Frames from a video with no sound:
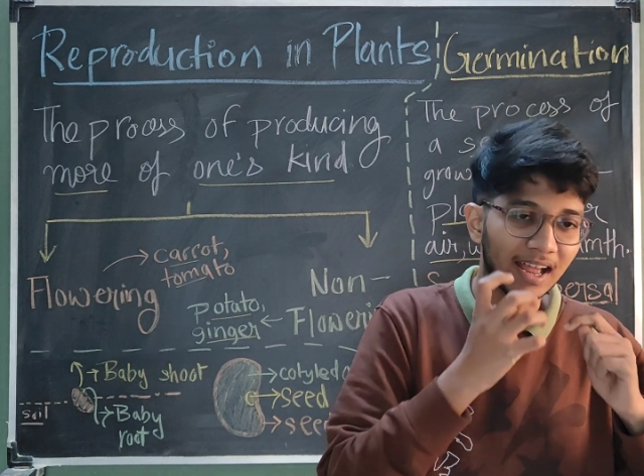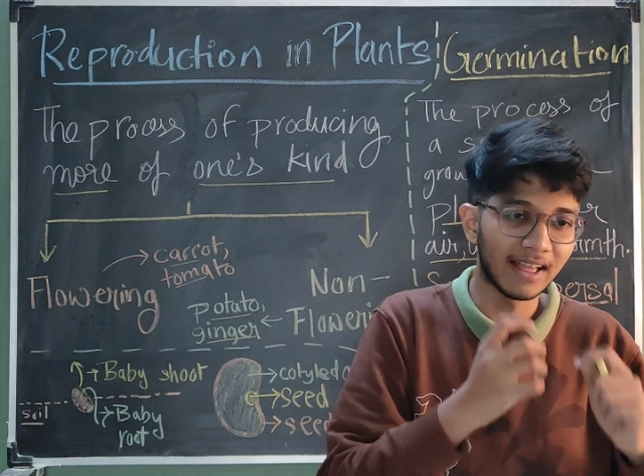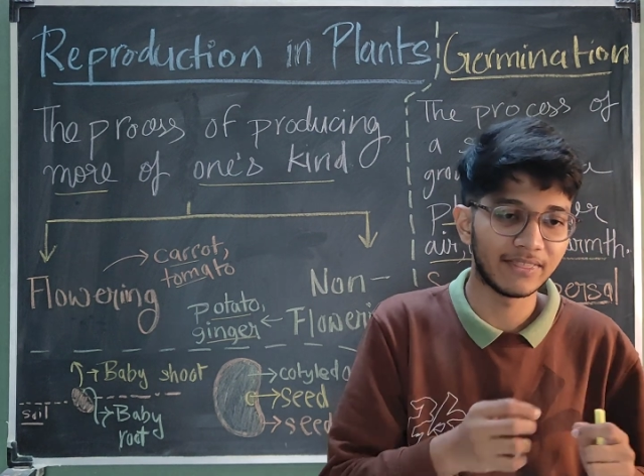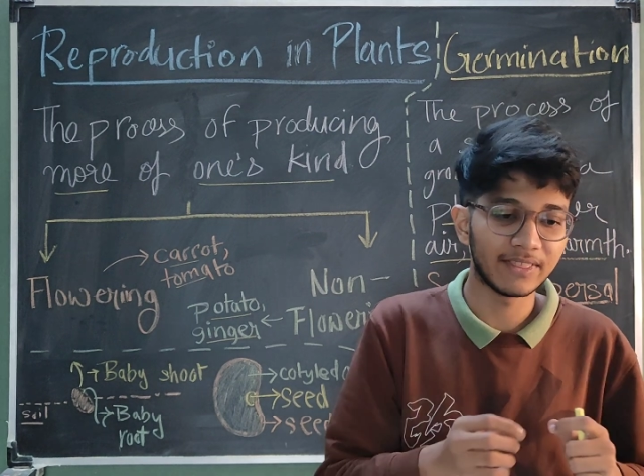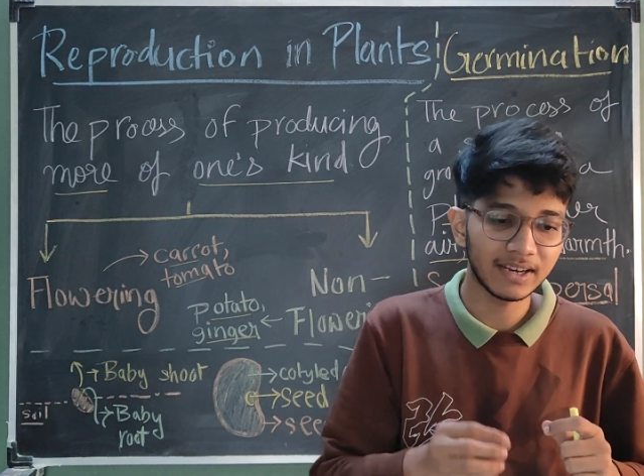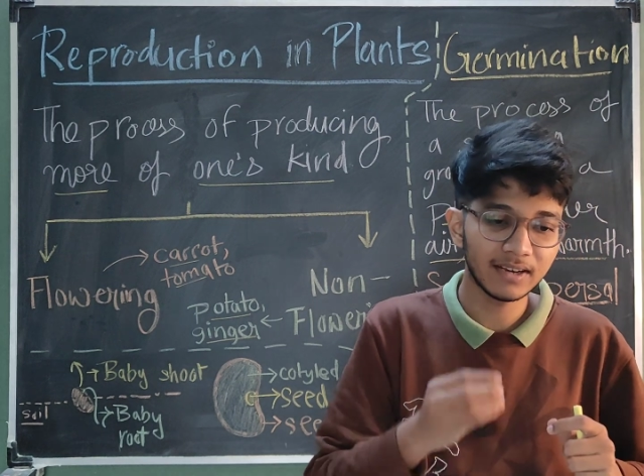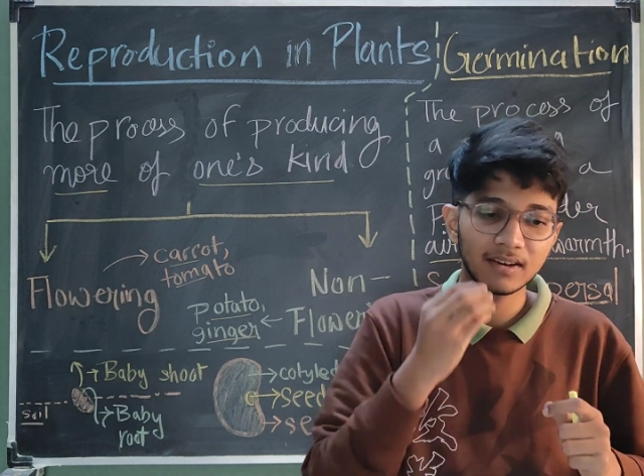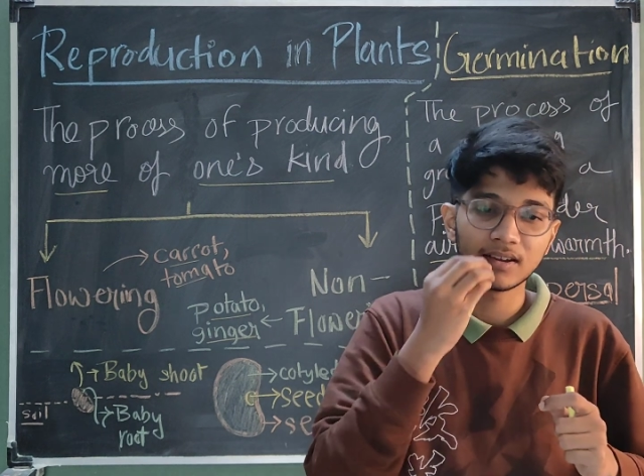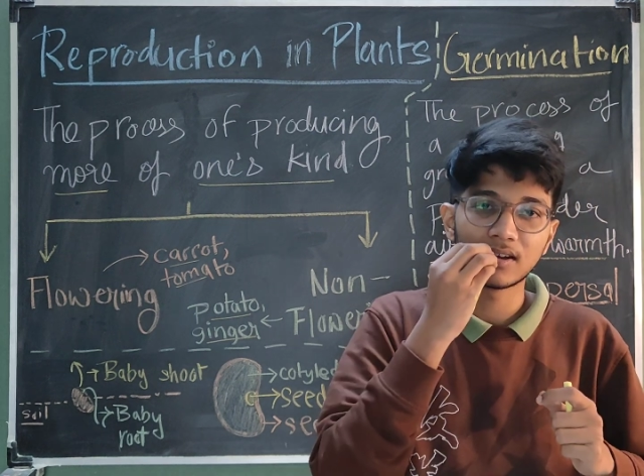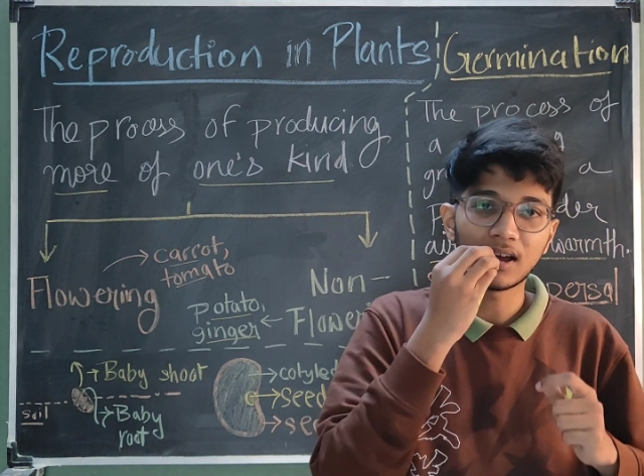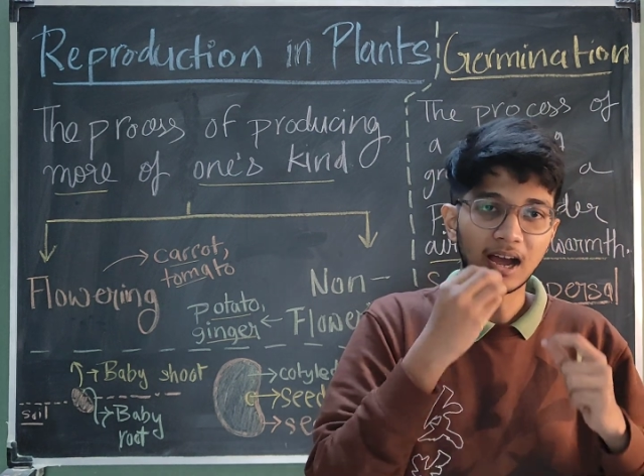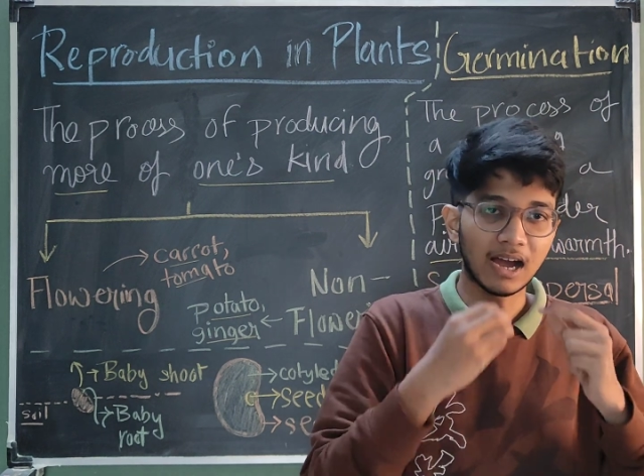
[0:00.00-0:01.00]
and then
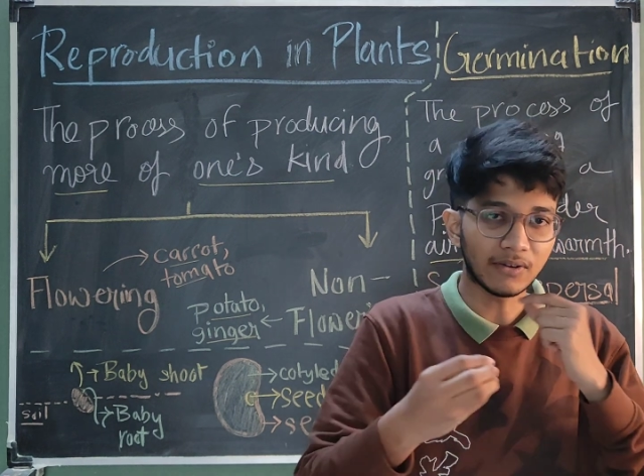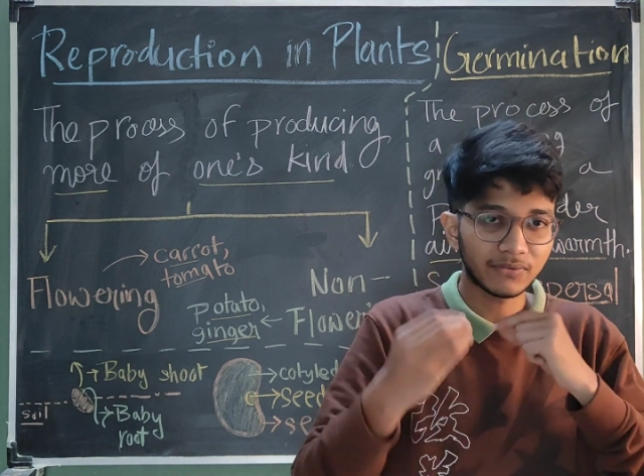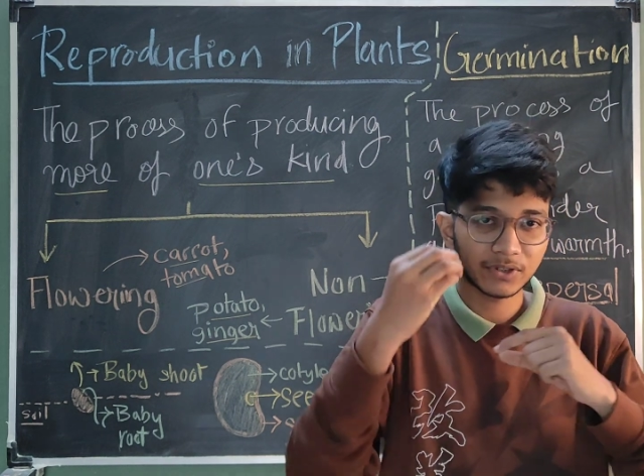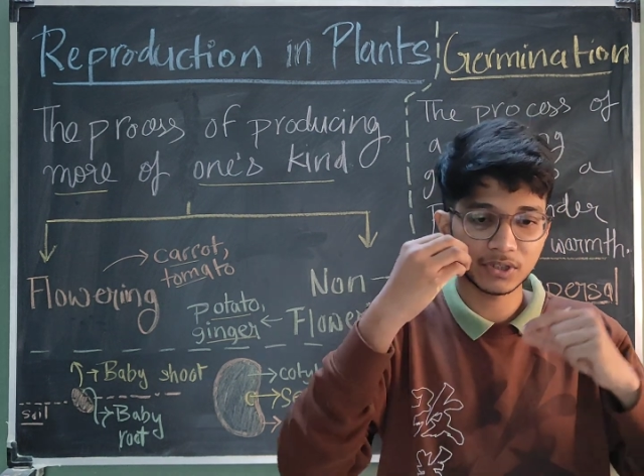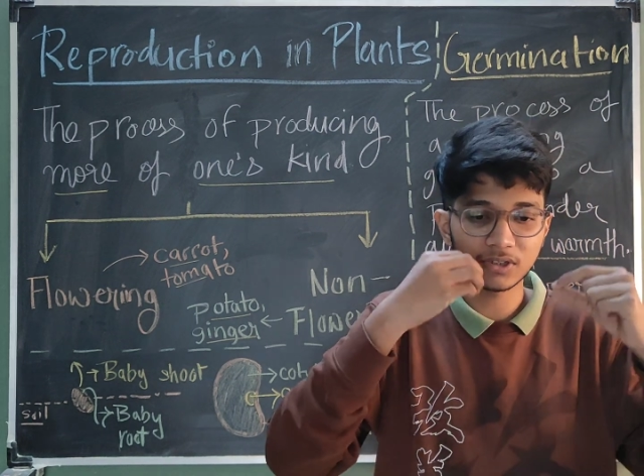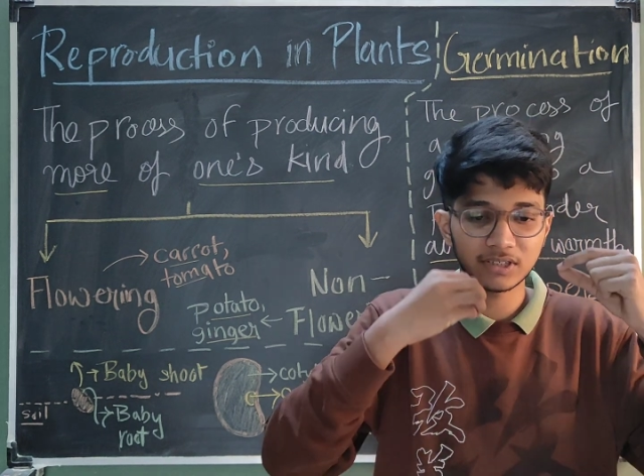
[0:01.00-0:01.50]
after